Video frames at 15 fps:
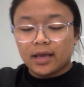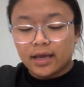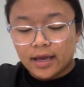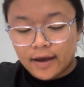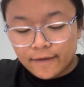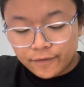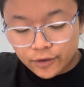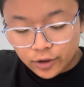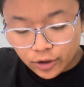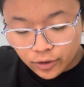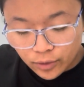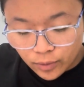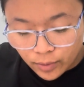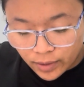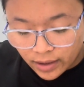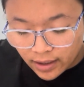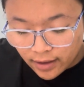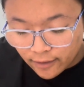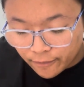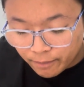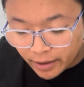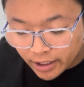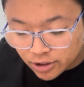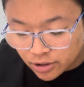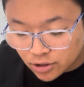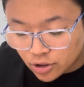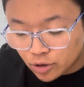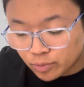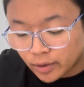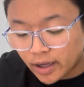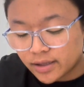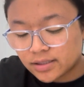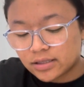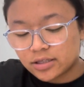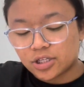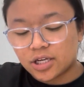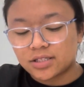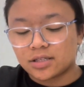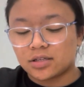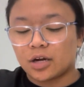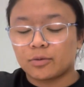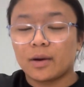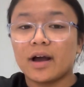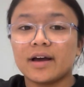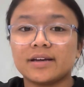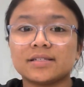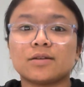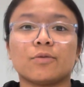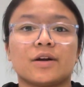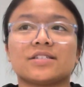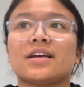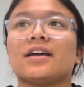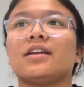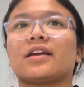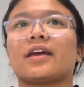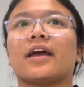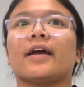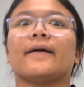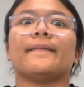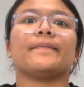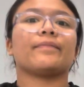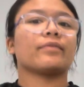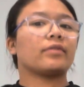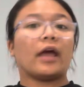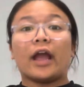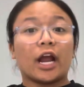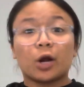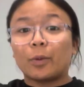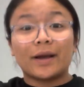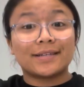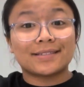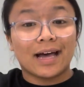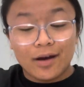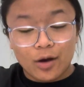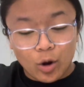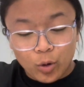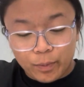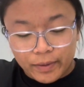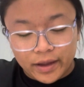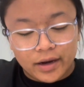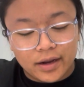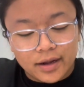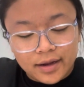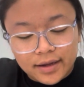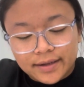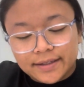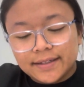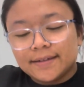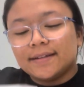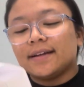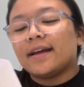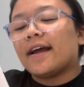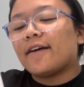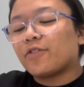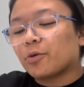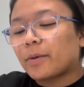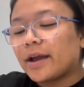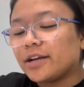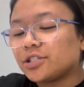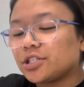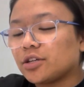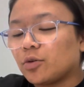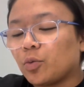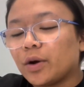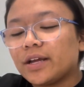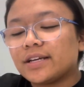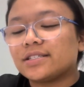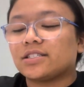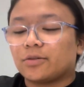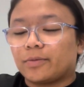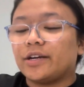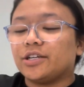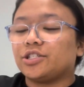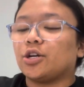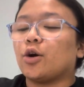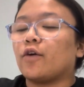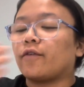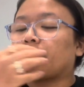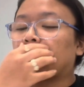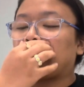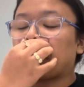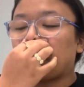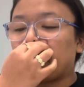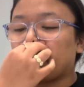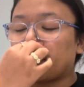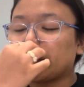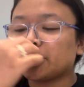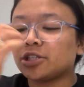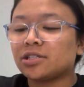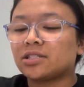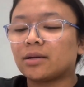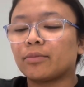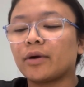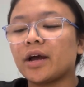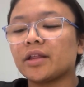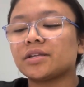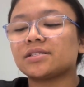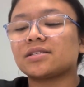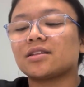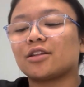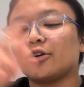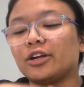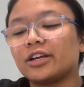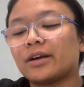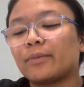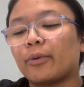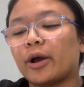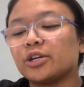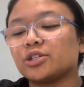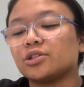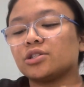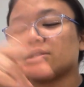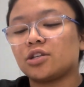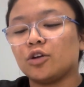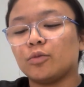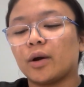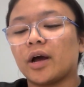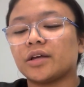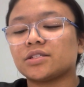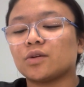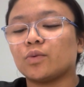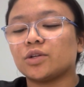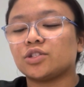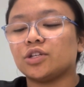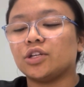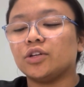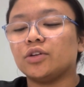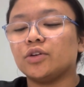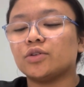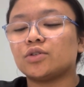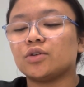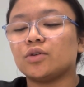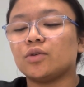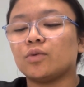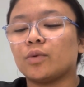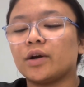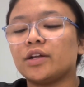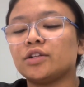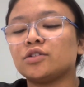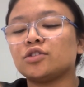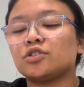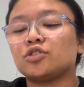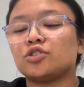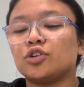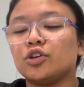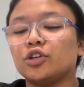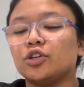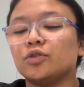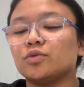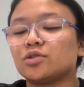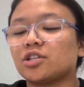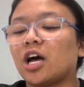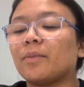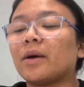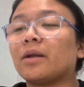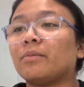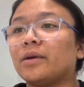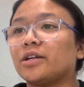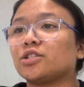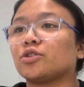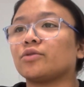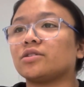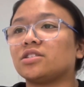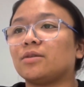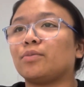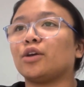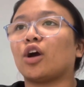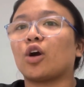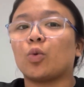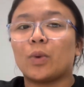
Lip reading: If you give patient 2 breaths and the chest does not rise, what does that indicate? The airway's not open. What is the ratio of compressions to breaths? 30 compressions to breaths. When should you stop administering CPR?